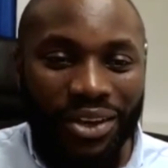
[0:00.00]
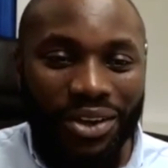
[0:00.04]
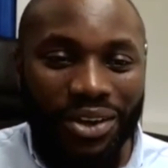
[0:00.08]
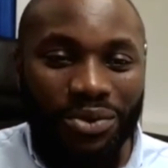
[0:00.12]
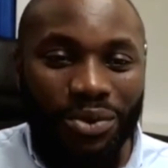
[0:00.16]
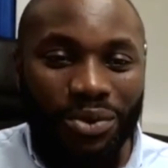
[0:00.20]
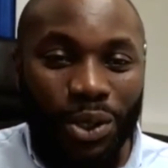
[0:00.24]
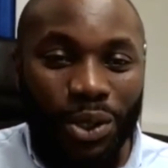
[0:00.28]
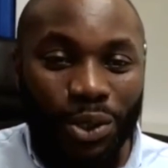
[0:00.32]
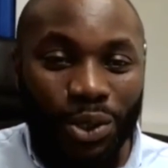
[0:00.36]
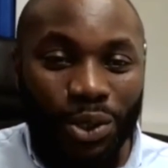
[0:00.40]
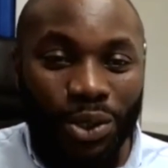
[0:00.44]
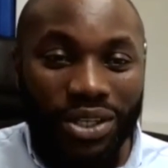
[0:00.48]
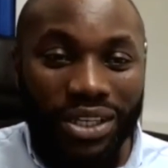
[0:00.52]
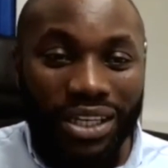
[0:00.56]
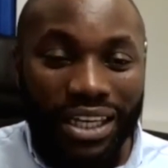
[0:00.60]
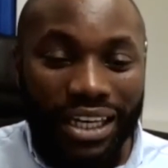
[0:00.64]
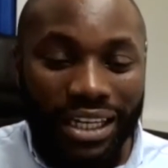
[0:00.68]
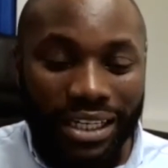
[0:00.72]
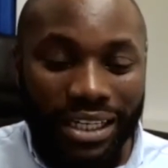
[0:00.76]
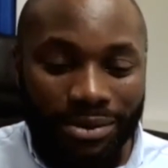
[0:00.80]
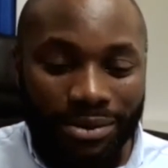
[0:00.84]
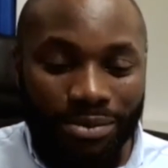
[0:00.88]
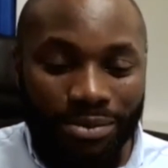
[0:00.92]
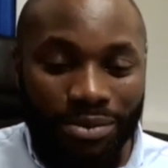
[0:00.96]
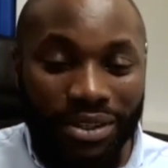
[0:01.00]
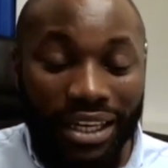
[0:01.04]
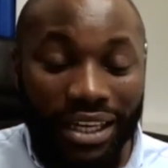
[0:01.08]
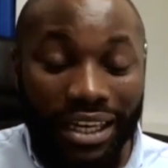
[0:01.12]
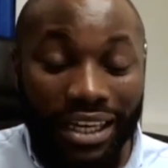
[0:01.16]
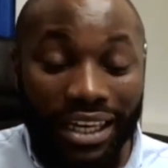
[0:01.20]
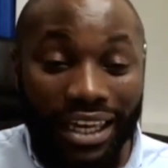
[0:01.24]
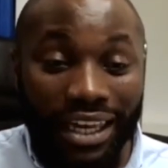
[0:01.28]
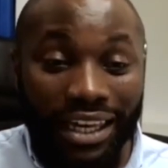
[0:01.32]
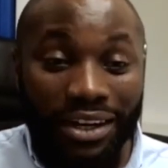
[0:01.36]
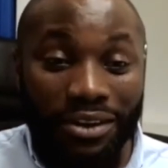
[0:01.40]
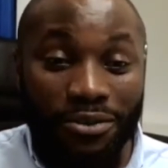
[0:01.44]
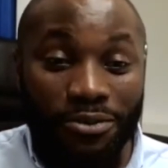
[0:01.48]
Well, look,
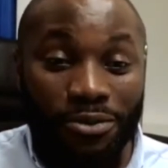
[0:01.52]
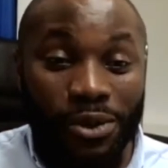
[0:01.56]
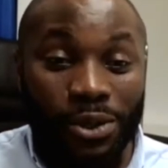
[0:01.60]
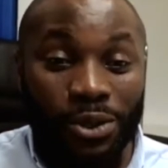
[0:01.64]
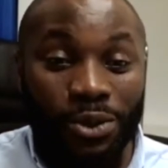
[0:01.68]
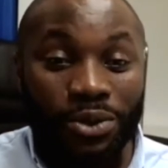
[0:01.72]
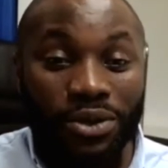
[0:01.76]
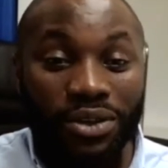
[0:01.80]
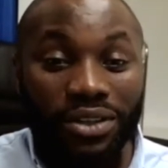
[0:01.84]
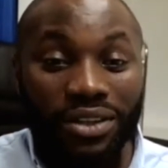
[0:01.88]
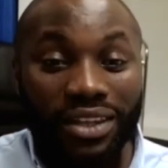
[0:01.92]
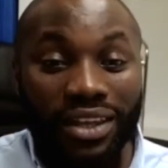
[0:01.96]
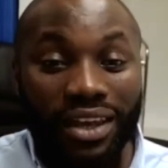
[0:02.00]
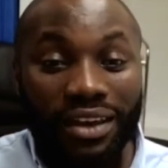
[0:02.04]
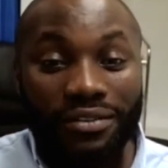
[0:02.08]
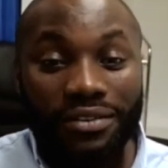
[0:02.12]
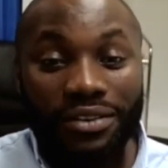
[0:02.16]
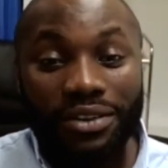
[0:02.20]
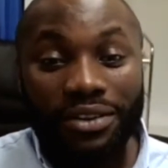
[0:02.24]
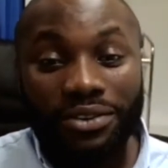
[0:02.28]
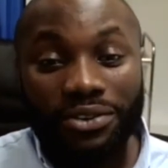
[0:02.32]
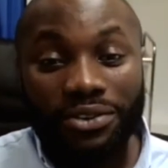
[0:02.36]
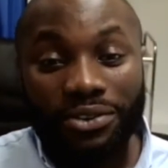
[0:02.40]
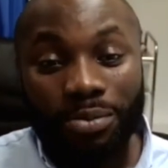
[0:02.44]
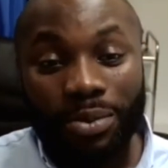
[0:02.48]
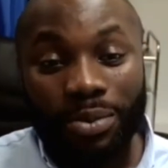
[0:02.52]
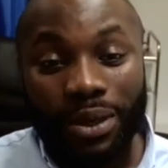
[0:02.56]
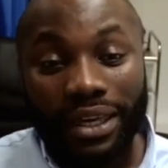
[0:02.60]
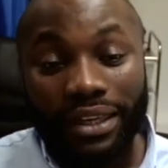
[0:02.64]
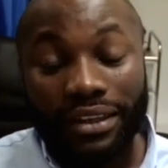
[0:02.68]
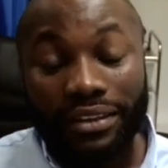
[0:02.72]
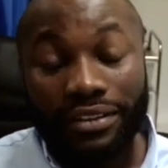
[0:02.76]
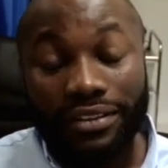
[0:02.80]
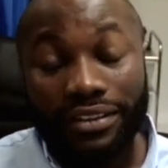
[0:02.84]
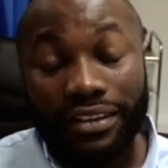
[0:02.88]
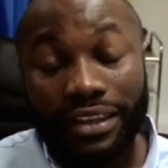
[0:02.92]
again, if we look at the evidence base,